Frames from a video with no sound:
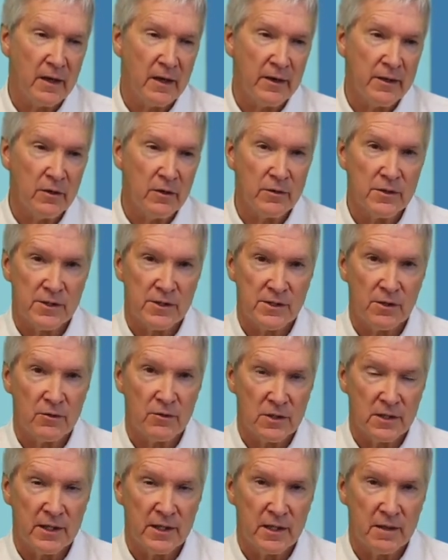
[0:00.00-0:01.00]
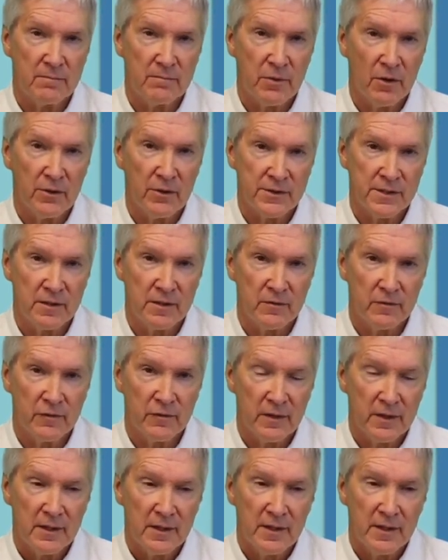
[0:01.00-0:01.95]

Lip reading: Now, I know it's socially compulsive,